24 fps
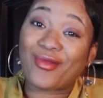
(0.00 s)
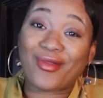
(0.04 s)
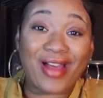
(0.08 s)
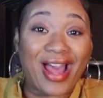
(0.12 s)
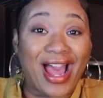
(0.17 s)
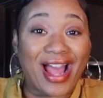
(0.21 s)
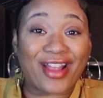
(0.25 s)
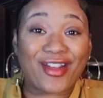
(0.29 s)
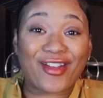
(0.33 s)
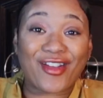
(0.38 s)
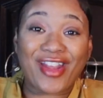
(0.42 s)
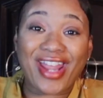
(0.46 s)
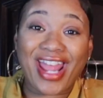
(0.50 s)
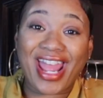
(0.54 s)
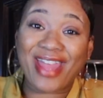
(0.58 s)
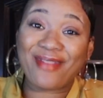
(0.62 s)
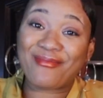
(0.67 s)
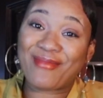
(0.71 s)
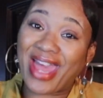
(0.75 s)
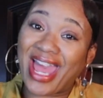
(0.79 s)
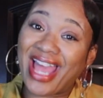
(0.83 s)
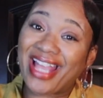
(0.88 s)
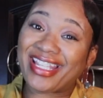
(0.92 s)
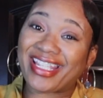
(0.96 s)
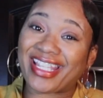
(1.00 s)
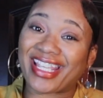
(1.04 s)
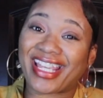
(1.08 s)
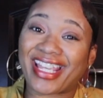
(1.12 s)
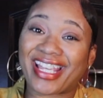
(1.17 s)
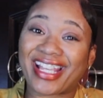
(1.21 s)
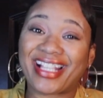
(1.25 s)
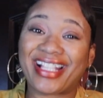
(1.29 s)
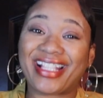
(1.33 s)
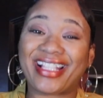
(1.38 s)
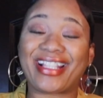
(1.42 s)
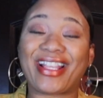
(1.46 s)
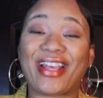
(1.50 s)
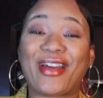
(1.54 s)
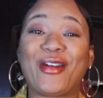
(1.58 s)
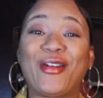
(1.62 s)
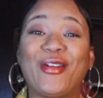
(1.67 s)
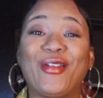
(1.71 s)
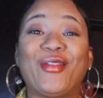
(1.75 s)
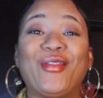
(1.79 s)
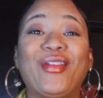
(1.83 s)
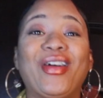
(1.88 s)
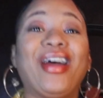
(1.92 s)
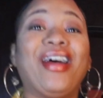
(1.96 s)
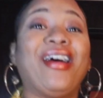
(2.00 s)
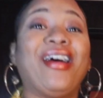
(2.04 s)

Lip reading: I create magic. So